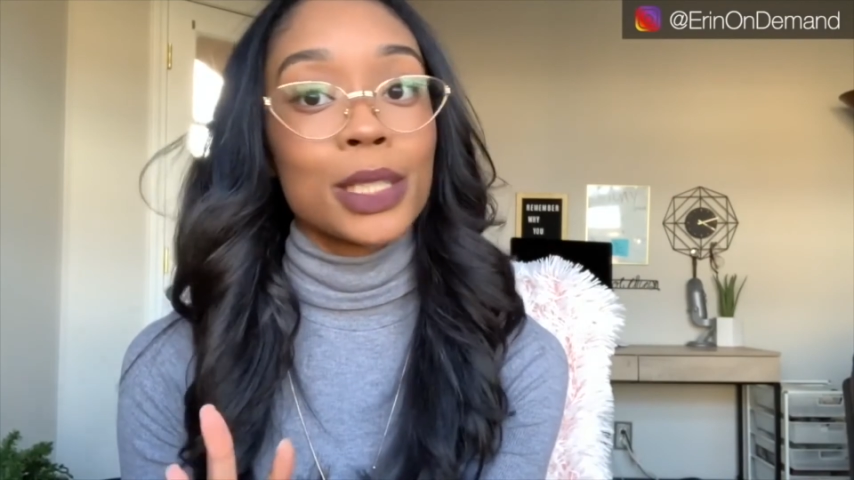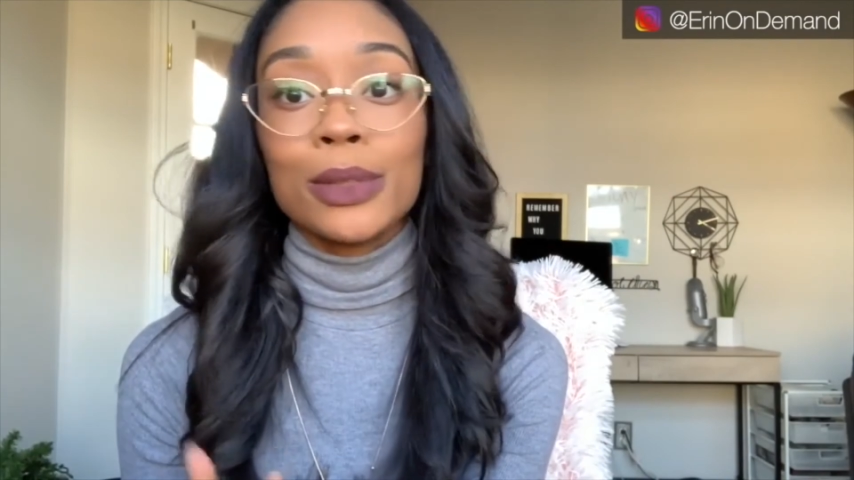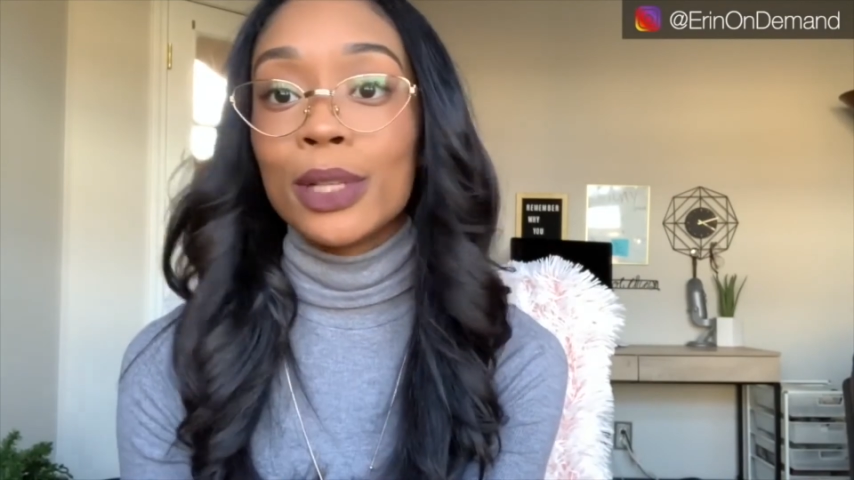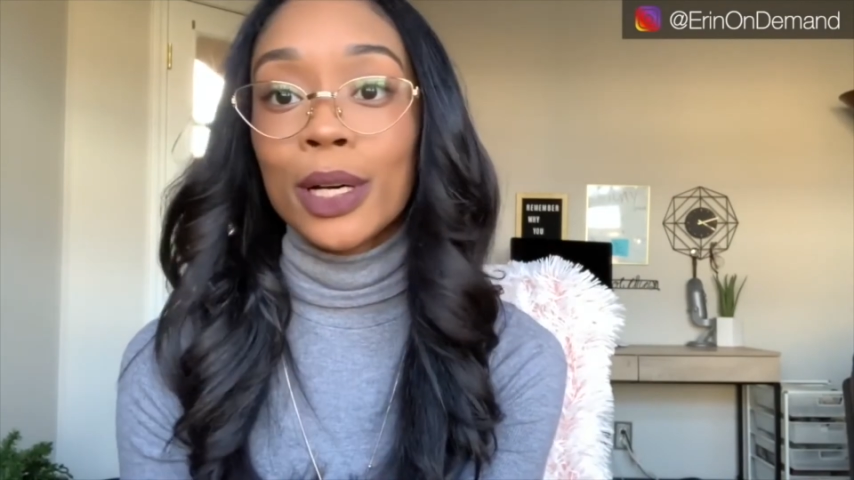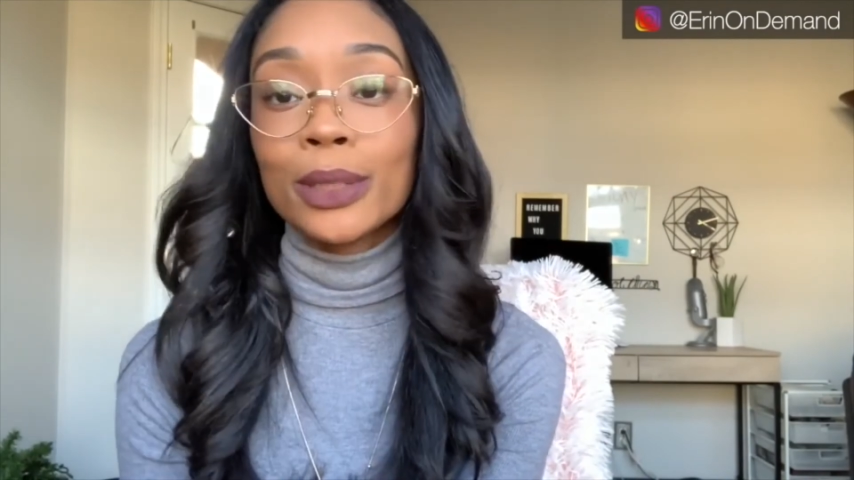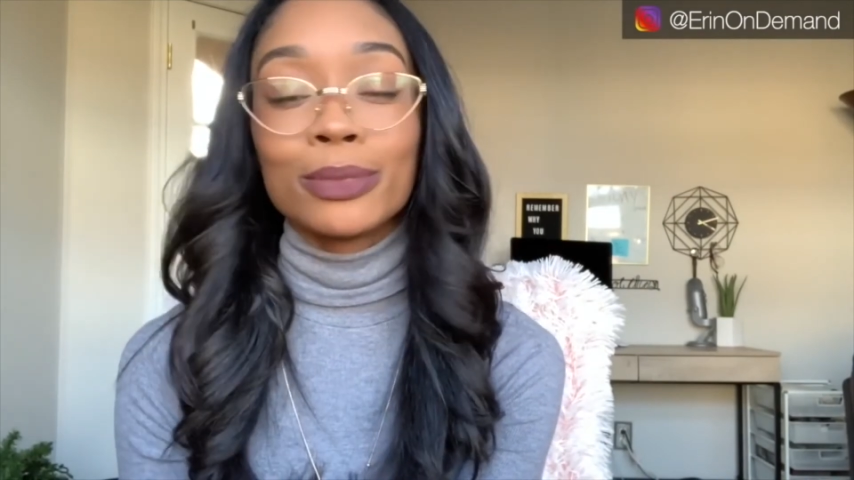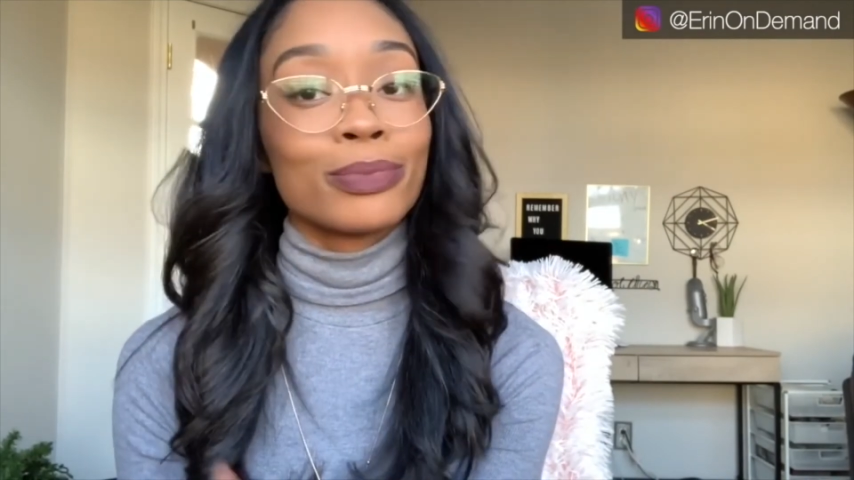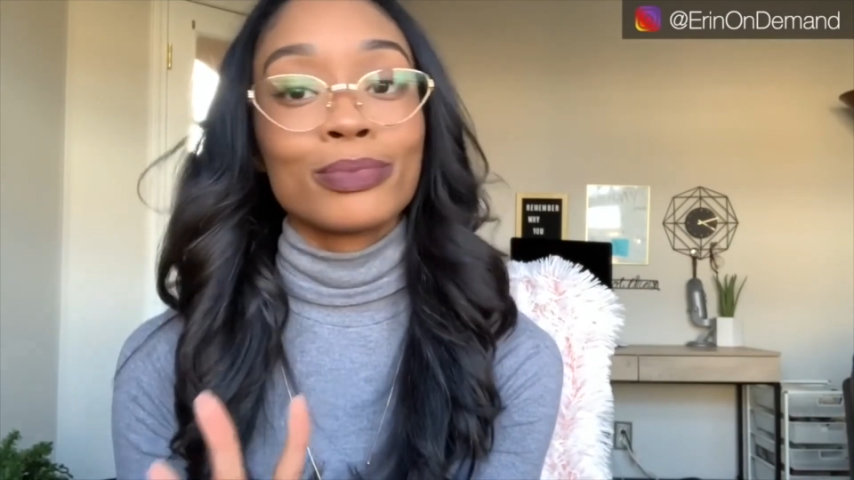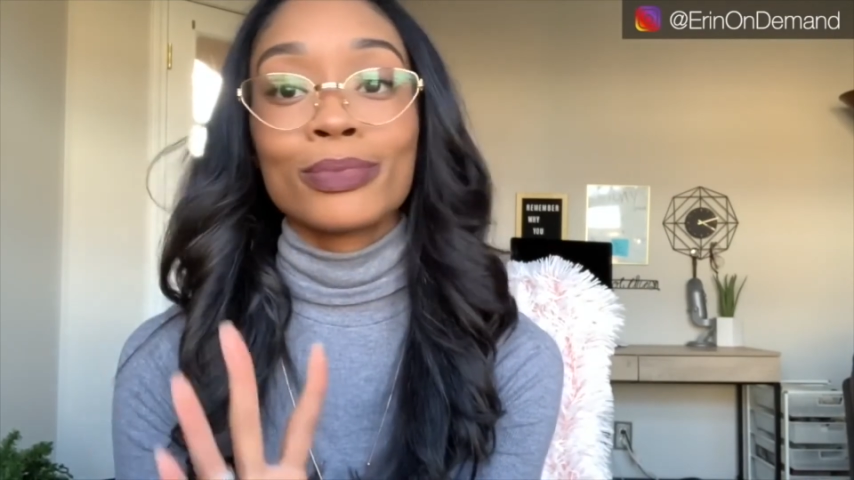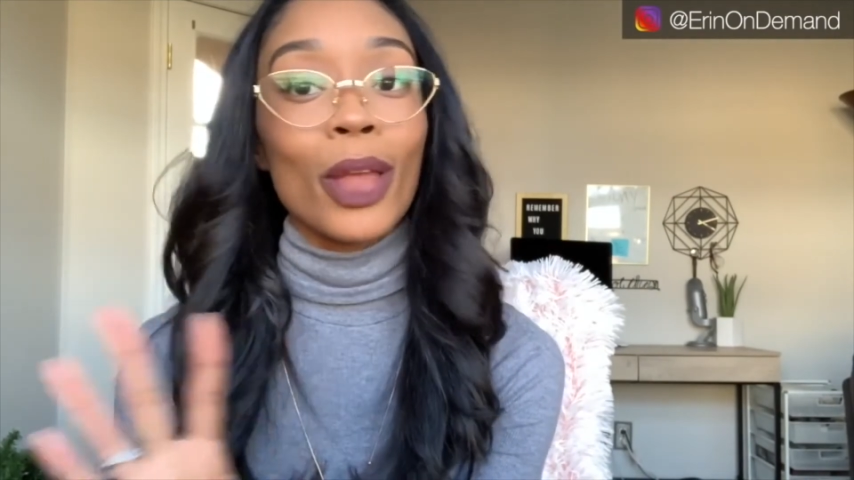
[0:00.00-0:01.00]
you know,
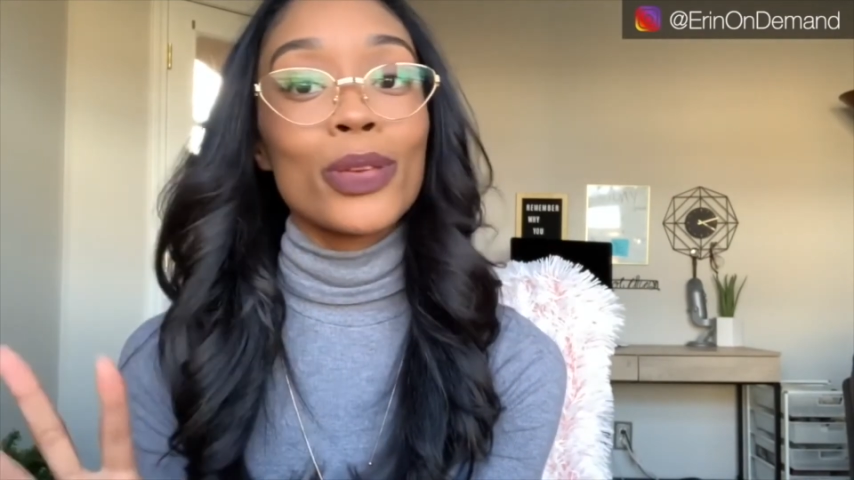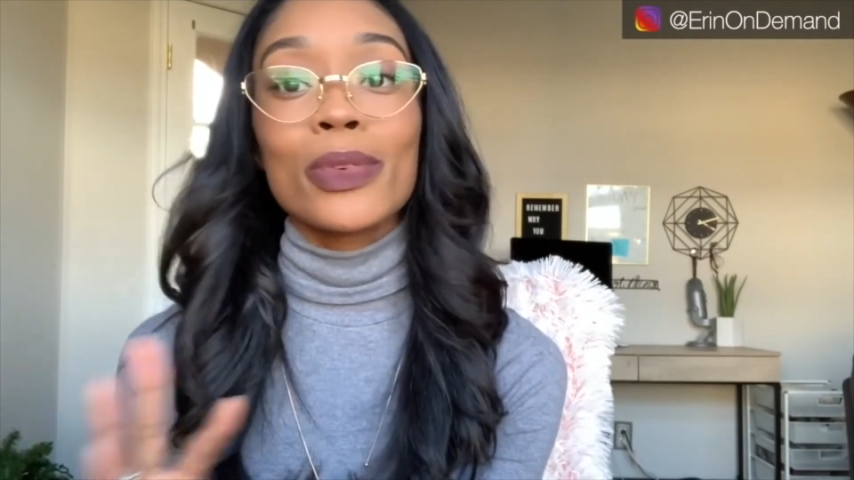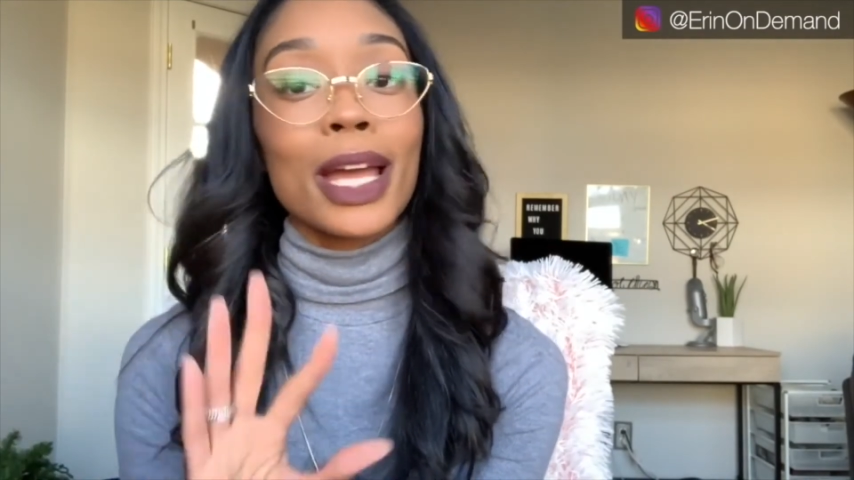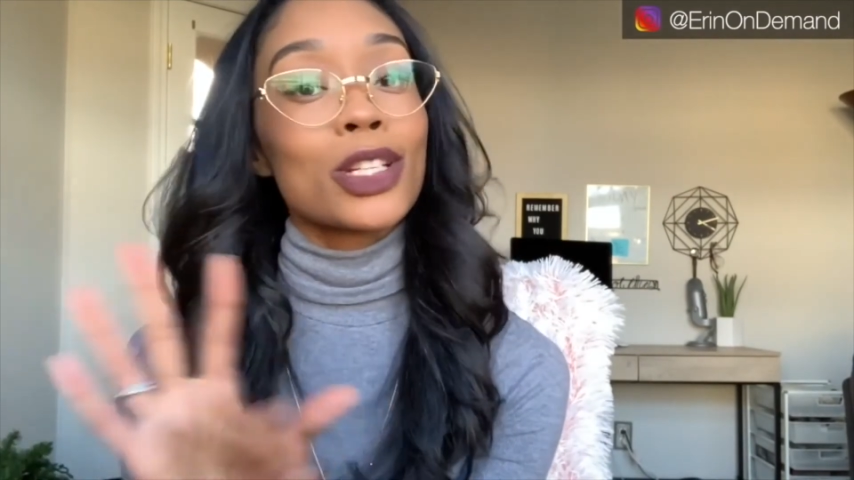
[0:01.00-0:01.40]
you can't